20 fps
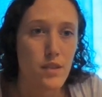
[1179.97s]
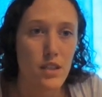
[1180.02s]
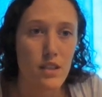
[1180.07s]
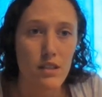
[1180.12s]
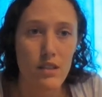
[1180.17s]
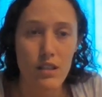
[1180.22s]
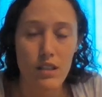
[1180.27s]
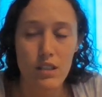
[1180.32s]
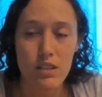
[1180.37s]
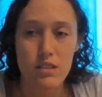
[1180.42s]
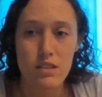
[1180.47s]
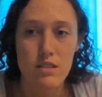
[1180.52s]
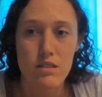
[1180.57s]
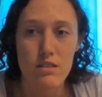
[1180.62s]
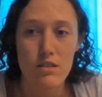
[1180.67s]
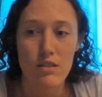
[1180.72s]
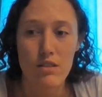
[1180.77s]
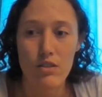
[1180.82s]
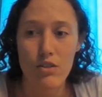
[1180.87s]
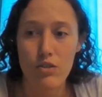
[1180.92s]
unless
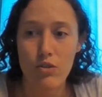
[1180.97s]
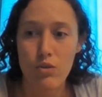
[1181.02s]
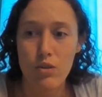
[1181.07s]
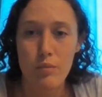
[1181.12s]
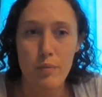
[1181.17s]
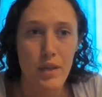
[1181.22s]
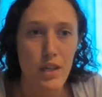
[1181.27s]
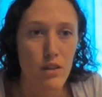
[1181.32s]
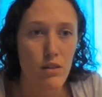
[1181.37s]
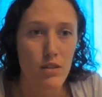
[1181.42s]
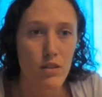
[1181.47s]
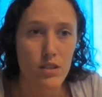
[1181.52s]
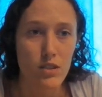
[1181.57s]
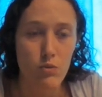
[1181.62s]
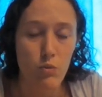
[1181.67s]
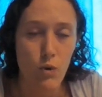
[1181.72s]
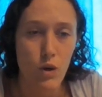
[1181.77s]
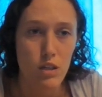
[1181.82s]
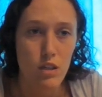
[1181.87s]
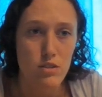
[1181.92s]
your parents
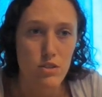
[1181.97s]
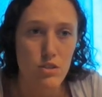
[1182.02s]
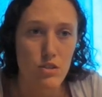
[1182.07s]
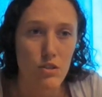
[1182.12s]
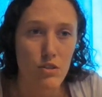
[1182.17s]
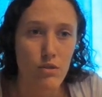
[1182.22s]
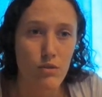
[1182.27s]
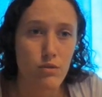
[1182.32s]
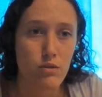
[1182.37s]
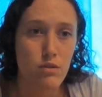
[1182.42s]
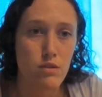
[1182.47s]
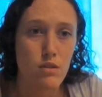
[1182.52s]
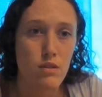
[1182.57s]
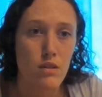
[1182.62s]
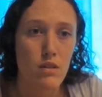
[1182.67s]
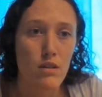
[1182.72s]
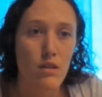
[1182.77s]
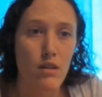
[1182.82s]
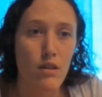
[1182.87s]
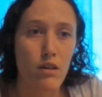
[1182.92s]
want to.
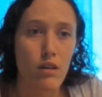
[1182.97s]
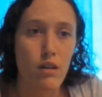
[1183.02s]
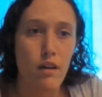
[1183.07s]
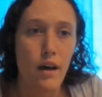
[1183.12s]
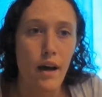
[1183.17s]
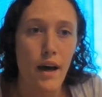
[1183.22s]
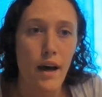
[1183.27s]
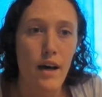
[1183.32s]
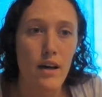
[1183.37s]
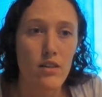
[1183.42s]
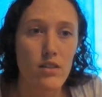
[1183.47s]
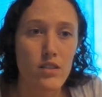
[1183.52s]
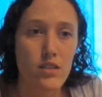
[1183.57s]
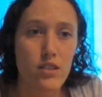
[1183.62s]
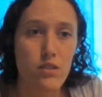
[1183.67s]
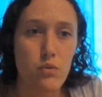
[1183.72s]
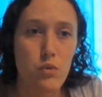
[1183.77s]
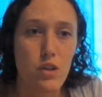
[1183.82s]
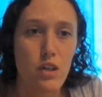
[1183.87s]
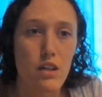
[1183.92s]
How does
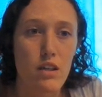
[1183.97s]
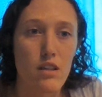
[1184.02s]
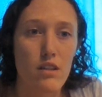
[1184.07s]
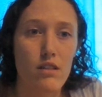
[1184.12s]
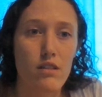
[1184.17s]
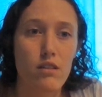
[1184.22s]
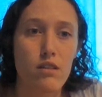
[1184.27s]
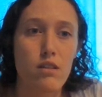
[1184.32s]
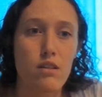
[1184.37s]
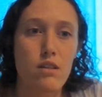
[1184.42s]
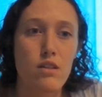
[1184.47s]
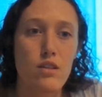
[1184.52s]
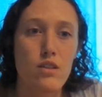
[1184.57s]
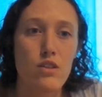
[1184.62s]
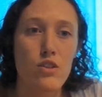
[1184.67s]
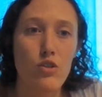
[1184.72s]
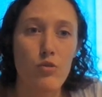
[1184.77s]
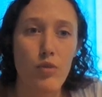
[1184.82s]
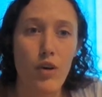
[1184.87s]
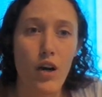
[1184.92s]
it work?
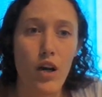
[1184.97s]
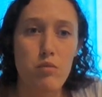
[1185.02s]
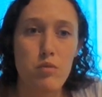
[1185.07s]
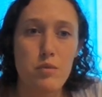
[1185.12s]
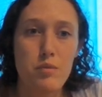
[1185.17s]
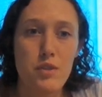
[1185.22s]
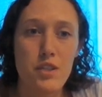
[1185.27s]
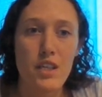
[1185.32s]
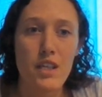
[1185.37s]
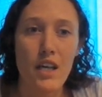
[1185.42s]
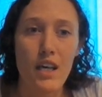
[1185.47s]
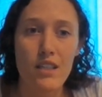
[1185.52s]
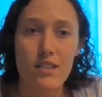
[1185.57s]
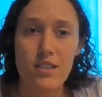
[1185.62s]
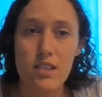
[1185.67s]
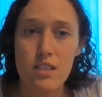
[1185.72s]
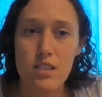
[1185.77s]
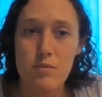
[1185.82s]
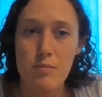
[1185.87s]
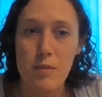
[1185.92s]
You probably guessed
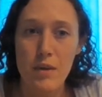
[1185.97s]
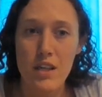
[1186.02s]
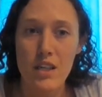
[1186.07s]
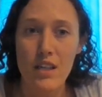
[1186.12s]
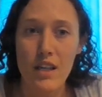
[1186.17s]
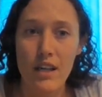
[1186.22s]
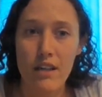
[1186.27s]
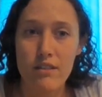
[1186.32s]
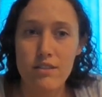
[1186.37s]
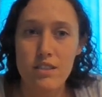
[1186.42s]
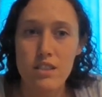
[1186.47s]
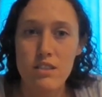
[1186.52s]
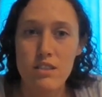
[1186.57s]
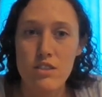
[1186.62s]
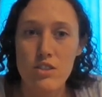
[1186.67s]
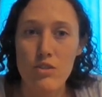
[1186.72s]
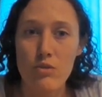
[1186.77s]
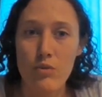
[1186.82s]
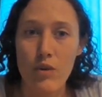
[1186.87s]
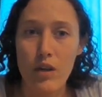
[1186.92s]
this by now since
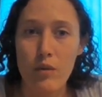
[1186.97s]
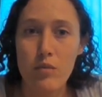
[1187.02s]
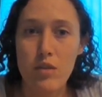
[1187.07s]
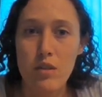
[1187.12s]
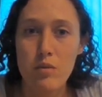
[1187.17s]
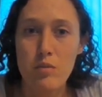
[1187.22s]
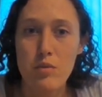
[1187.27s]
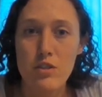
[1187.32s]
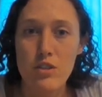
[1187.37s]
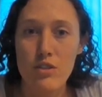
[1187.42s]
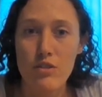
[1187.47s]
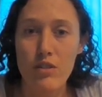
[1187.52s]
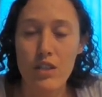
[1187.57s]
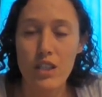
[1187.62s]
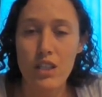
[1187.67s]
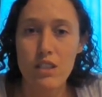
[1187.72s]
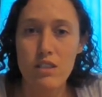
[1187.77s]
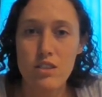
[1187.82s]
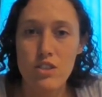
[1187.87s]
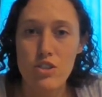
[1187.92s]
you rubbed the balloon
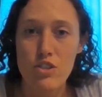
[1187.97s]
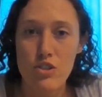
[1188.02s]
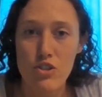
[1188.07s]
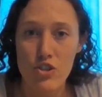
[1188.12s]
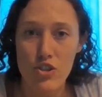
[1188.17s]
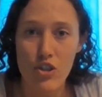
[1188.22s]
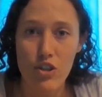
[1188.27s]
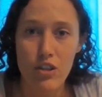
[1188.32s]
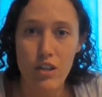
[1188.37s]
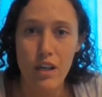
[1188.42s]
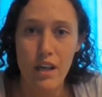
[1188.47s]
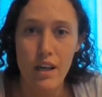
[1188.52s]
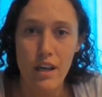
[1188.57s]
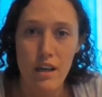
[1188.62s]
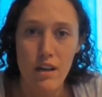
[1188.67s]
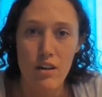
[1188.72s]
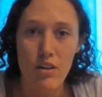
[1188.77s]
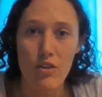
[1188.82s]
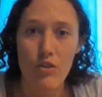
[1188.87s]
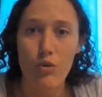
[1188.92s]
against your shirt,
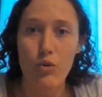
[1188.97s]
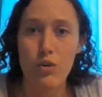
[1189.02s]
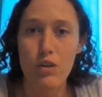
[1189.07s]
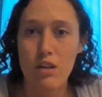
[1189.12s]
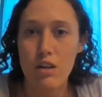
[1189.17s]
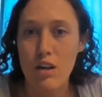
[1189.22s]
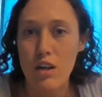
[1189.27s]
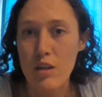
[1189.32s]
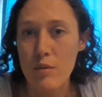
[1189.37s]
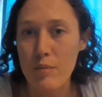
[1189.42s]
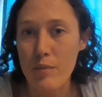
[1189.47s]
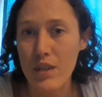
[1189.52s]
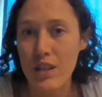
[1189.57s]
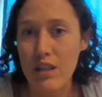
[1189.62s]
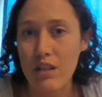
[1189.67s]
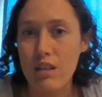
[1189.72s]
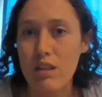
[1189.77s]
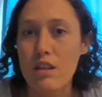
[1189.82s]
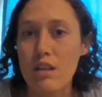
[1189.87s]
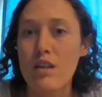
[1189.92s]
hair, or
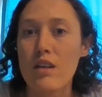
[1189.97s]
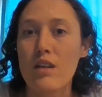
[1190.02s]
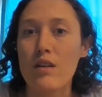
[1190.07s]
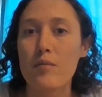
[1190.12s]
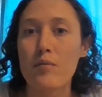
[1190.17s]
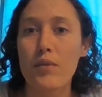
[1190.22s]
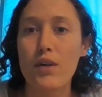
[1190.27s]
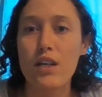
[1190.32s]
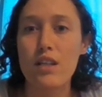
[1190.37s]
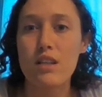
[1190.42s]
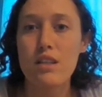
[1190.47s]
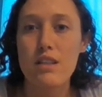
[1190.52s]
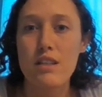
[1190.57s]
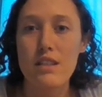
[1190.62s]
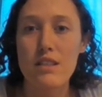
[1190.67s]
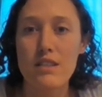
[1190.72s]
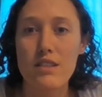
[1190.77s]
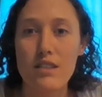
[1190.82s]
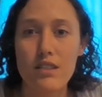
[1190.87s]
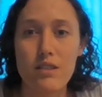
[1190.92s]
carpet, but
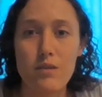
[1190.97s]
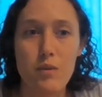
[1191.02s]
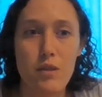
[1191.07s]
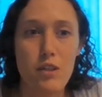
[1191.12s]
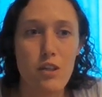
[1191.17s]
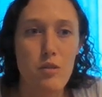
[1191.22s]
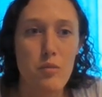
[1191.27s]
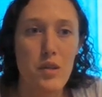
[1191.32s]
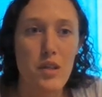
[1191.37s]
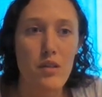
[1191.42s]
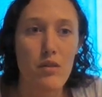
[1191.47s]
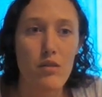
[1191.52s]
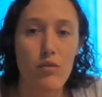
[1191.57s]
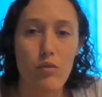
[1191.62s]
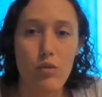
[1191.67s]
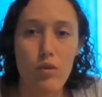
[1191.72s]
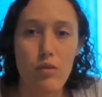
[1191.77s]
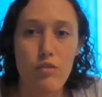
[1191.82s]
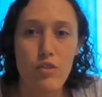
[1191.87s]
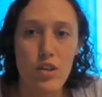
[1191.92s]
this experiment
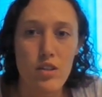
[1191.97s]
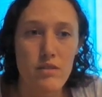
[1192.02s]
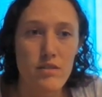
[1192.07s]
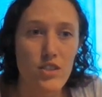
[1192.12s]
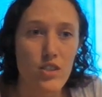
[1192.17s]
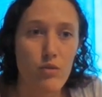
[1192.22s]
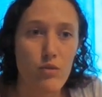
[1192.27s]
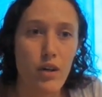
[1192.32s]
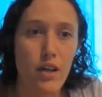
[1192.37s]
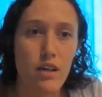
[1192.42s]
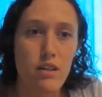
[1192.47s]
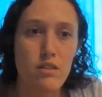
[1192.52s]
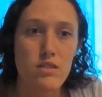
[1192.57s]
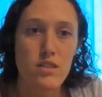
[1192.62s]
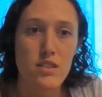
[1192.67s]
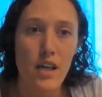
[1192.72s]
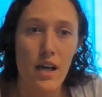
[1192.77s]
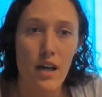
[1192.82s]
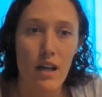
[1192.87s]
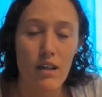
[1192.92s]
revolves around
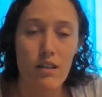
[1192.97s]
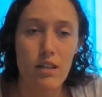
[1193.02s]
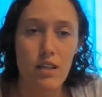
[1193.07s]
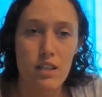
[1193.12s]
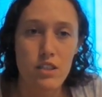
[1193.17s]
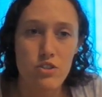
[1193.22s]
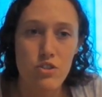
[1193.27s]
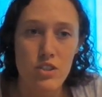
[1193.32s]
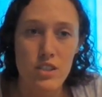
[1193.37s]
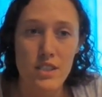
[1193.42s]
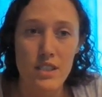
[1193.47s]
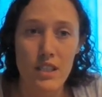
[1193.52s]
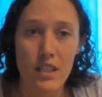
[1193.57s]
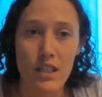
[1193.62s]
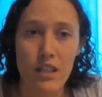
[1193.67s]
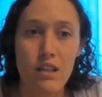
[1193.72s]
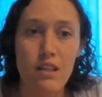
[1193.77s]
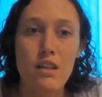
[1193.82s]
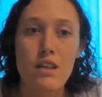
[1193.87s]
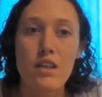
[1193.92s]
static
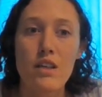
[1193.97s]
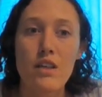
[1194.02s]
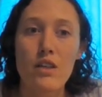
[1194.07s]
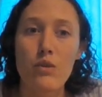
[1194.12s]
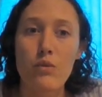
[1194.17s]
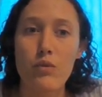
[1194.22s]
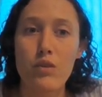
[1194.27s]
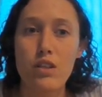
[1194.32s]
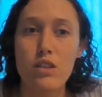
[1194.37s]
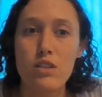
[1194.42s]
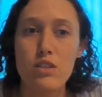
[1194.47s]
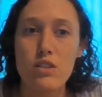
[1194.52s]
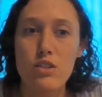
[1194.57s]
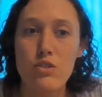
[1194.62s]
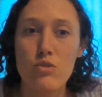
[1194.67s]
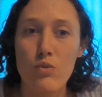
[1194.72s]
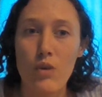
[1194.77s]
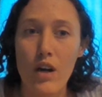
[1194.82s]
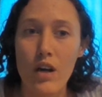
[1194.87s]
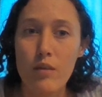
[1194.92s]
electricity. When
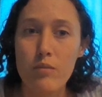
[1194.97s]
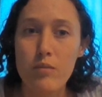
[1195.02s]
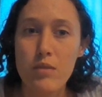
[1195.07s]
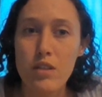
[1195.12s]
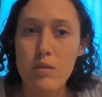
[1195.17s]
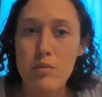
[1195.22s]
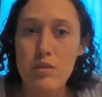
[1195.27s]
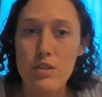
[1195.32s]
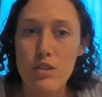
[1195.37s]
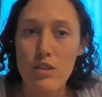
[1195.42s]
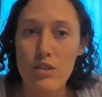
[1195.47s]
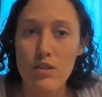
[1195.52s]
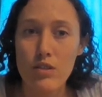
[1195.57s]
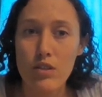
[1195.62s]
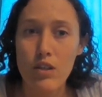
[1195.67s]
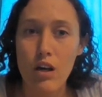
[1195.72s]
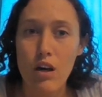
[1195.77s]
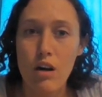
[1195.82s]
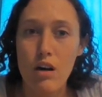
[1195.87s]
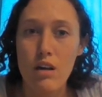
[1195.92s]
you rub the balloon
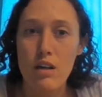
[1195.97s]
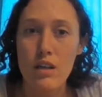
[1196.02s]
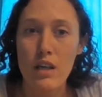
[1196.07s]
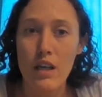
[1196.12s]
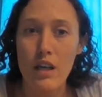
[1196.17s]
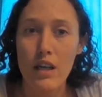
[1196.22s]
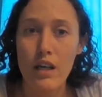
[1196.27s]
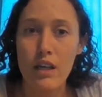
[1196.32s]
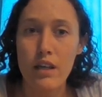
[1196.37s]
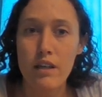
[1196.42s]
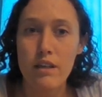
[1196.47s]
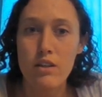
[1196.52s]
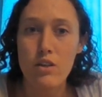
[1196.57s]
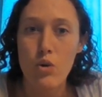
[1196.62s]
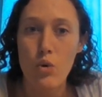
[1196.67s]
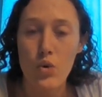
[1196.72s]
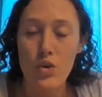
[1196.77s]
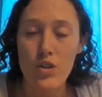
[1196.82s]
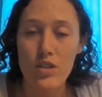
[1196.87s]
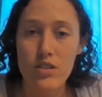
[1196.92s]
on a
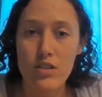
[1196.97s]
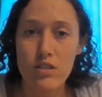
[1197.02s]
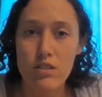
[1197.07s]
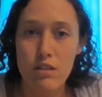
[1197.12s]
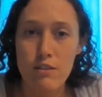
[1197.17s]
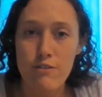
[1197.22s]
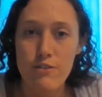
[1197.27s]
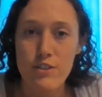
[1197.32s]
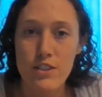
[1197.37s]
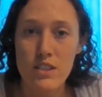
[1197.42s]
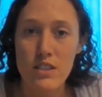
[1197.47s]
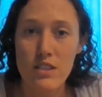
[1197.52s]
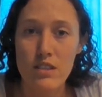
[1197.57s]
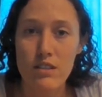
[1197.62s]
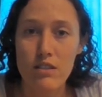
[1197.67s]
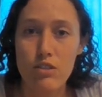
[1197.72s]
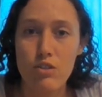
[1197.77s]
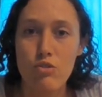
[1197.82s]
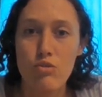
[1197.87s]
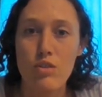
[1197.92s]
coarse surface,
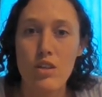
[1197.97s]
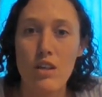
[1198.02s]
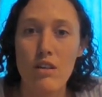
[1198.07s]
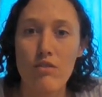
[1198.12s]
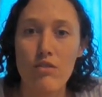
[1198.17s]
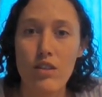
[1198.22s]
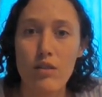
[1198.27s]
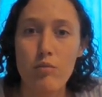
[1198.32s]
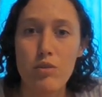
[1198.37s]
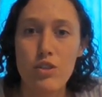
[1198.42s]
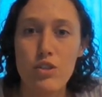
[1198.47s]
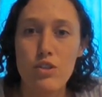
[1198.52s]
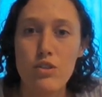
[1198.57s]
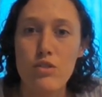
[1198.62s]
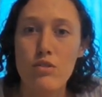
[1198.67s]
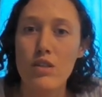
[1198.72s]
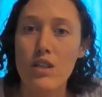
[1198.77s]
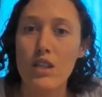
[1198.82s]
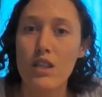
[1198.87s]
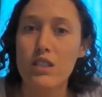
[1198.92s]
you give the
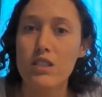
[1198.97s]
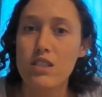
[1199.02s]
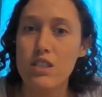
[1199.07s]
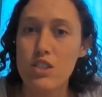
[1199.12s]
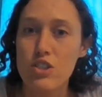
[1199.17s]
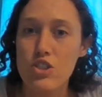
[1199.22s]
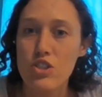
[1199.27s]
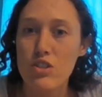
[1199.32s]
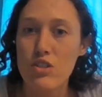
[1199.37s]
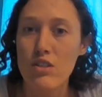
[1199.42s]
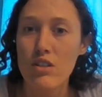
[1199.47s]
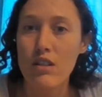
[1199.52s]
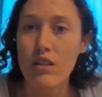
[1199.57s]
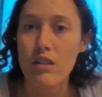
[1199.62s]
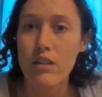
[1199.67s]
balloon additional